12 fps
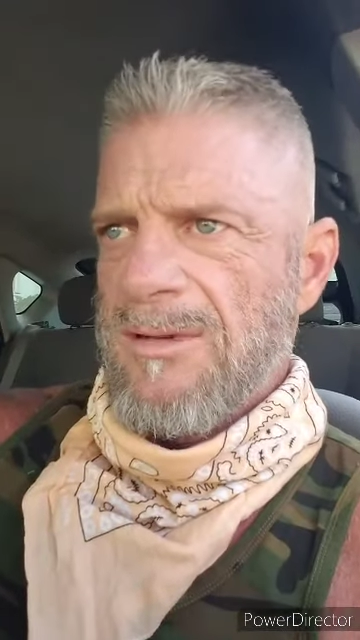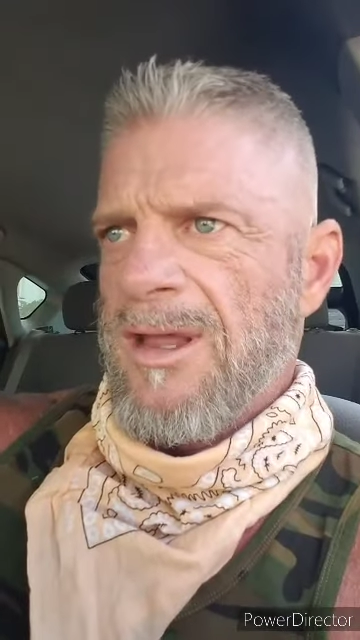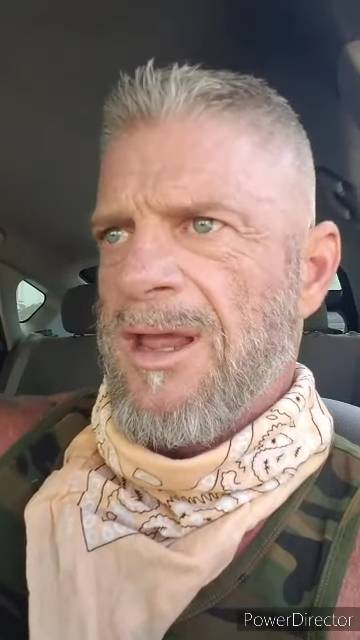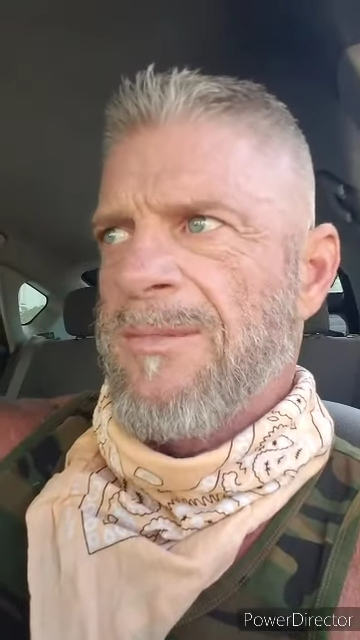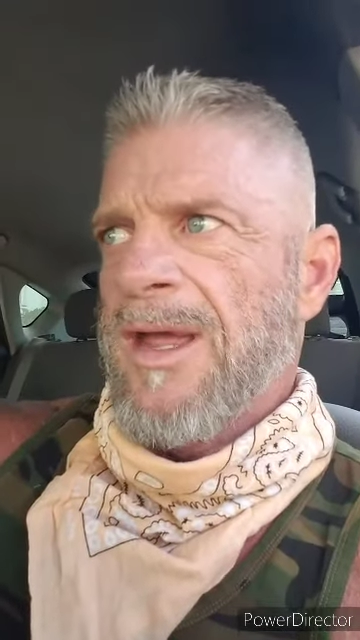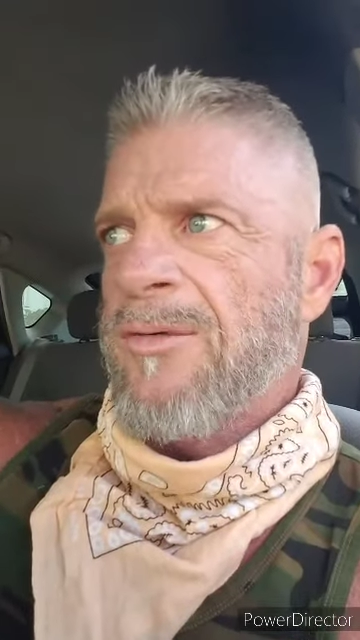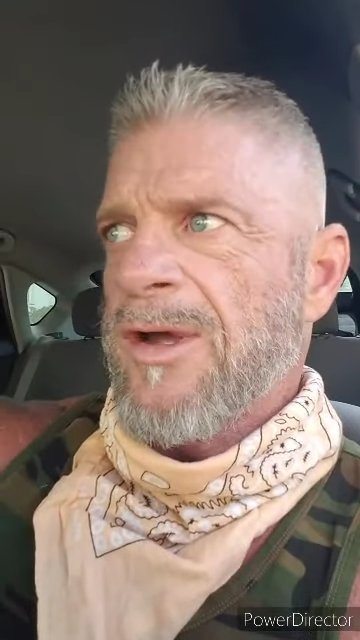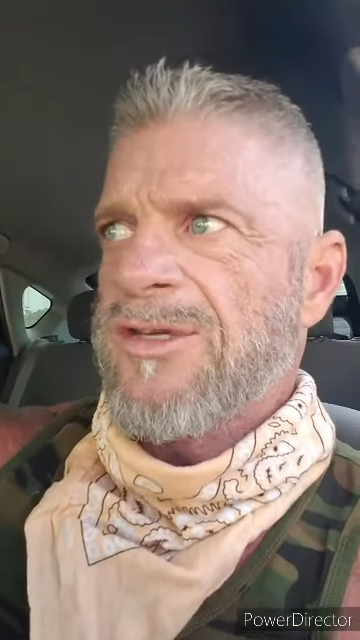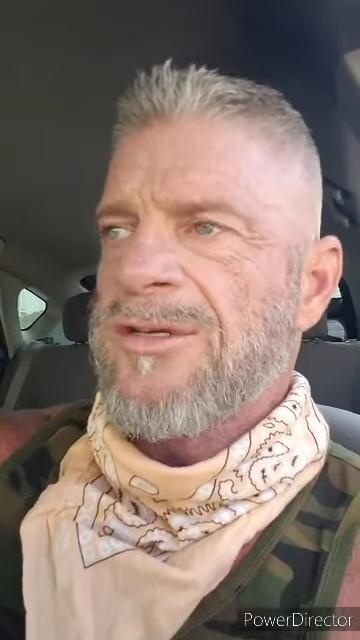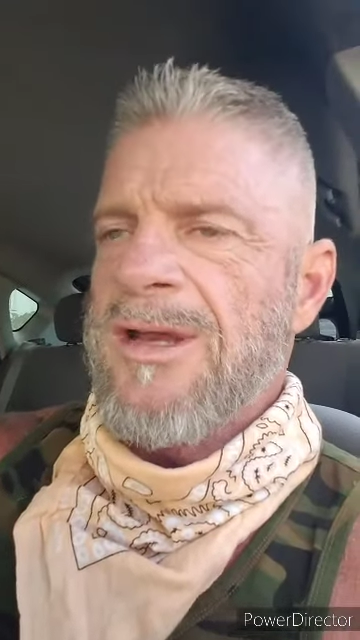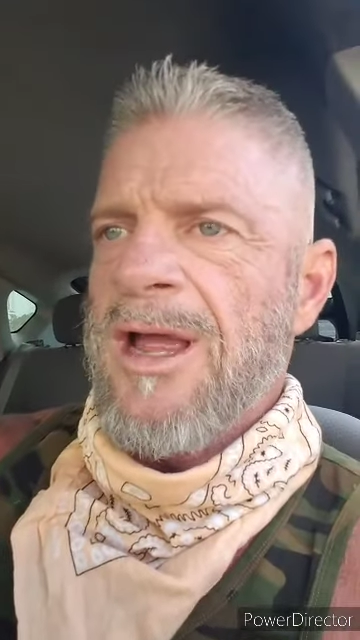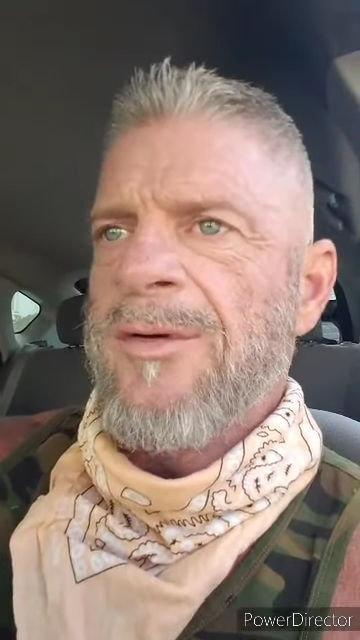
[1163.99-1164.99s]
And my
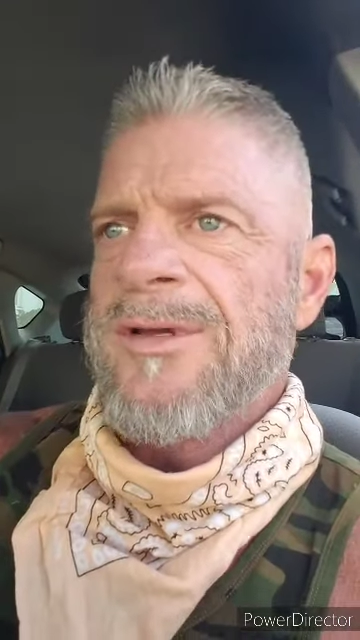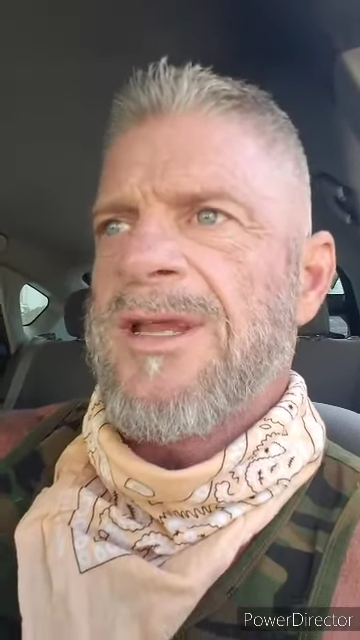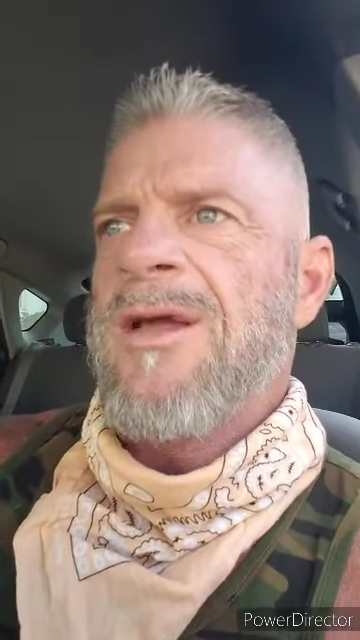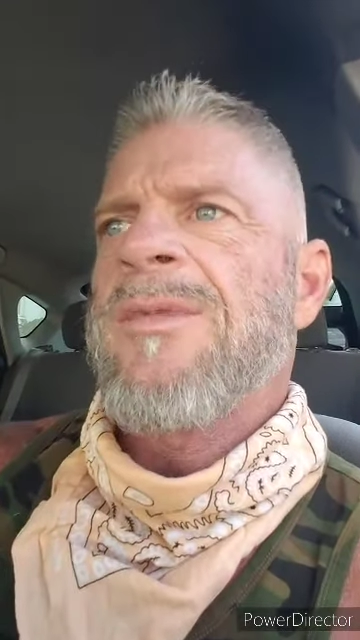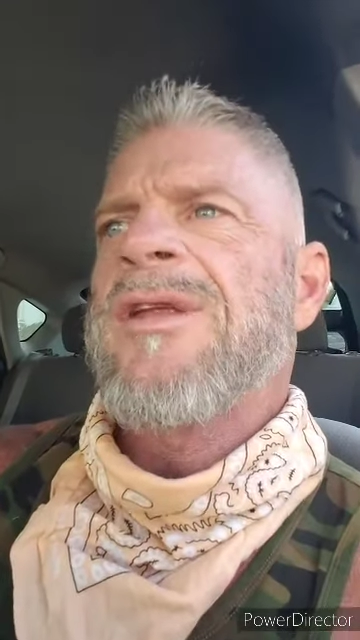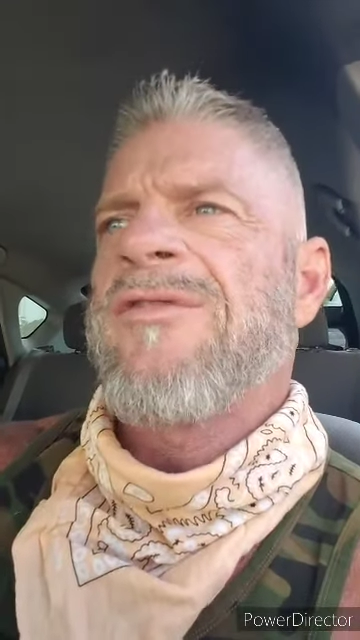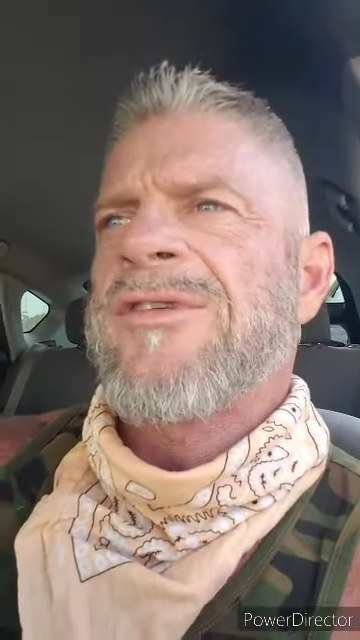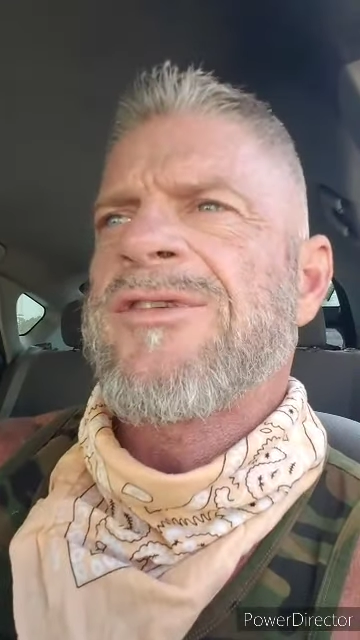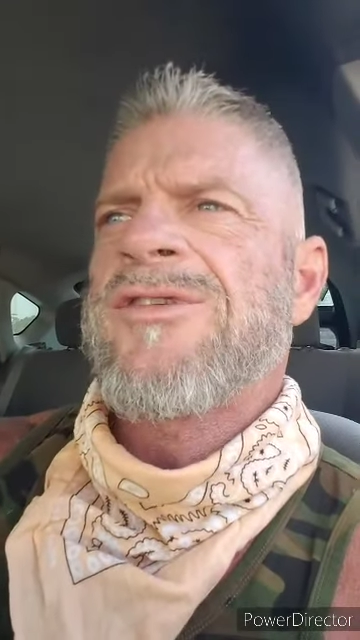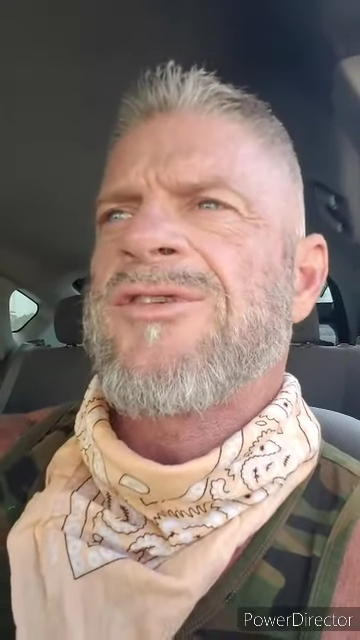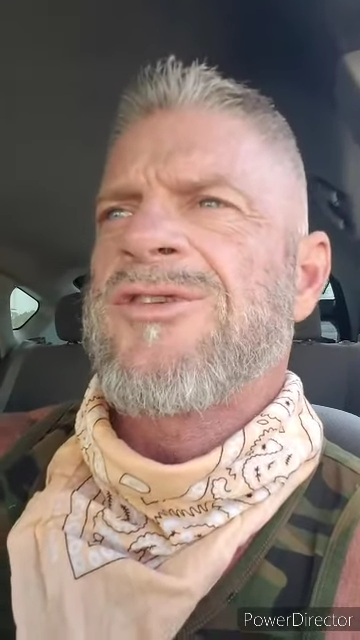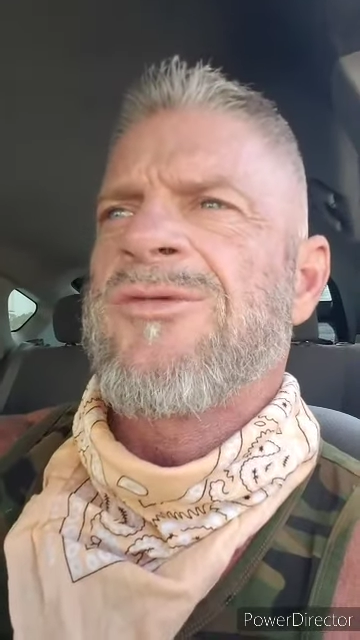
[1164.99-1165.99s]
question now is, how many
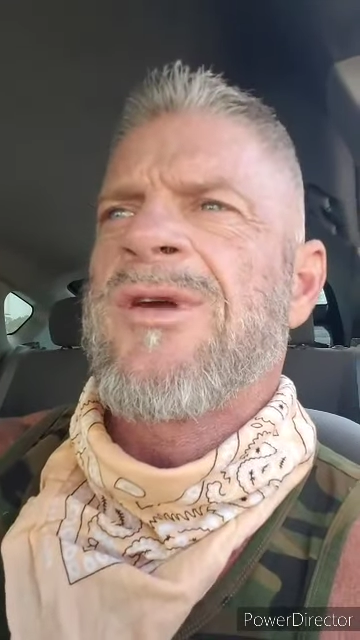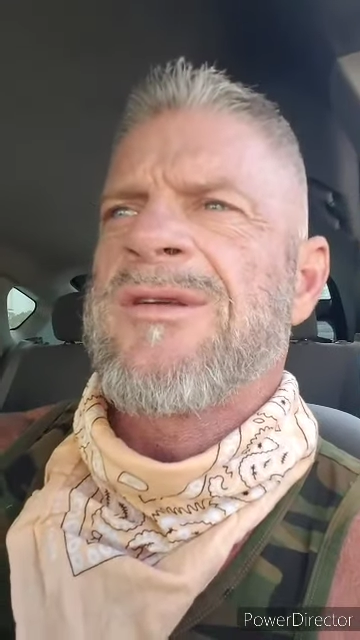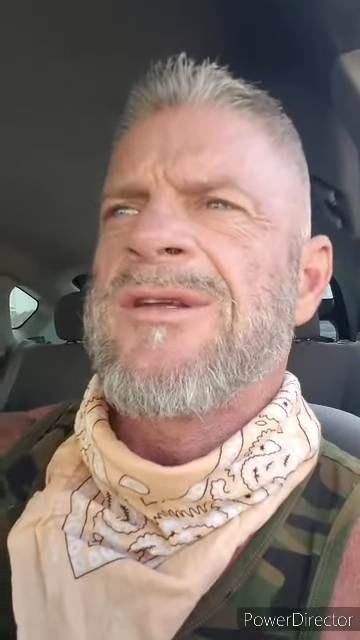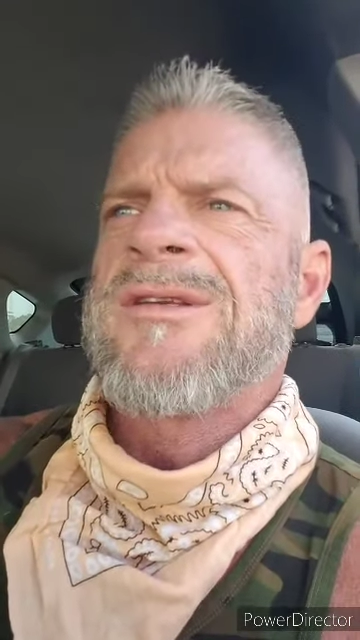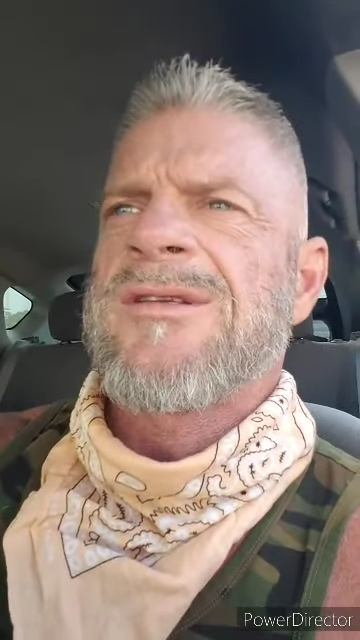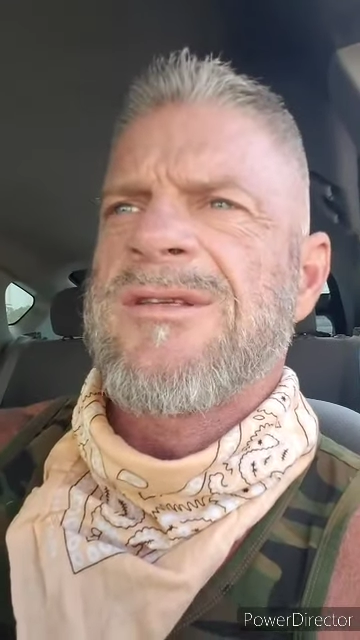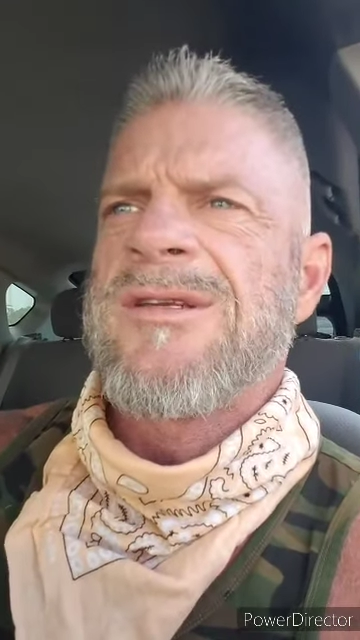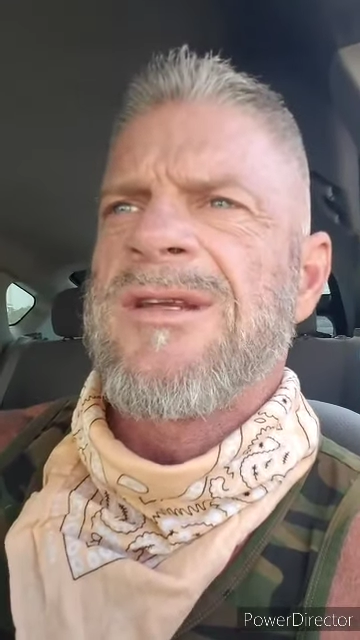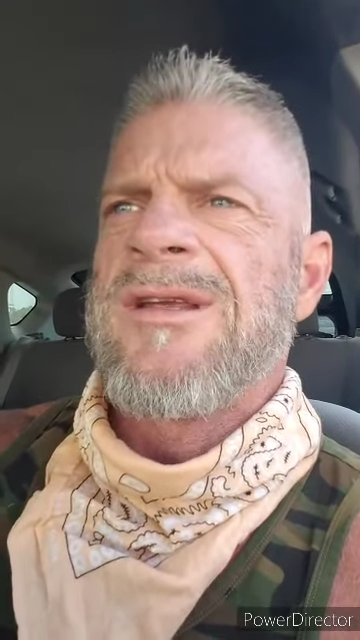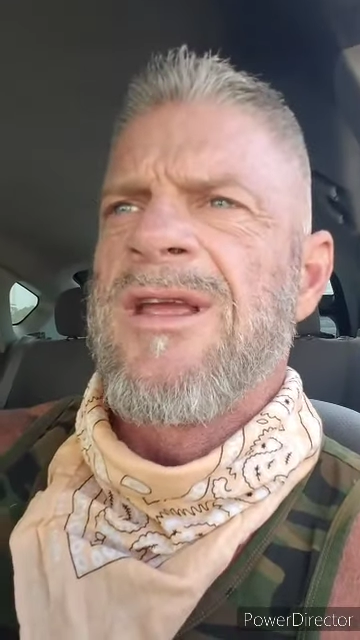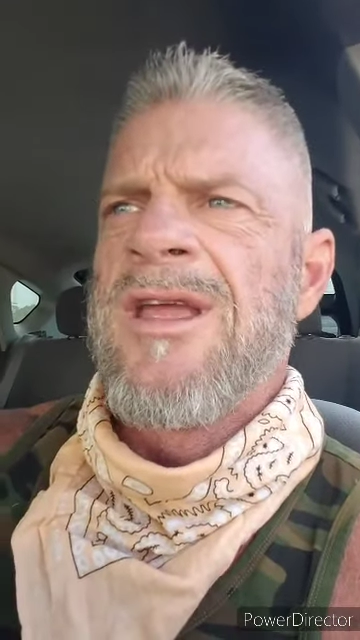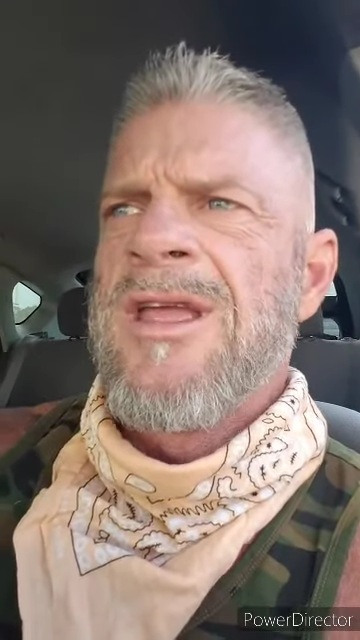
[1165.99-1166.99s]
physicians do I need to see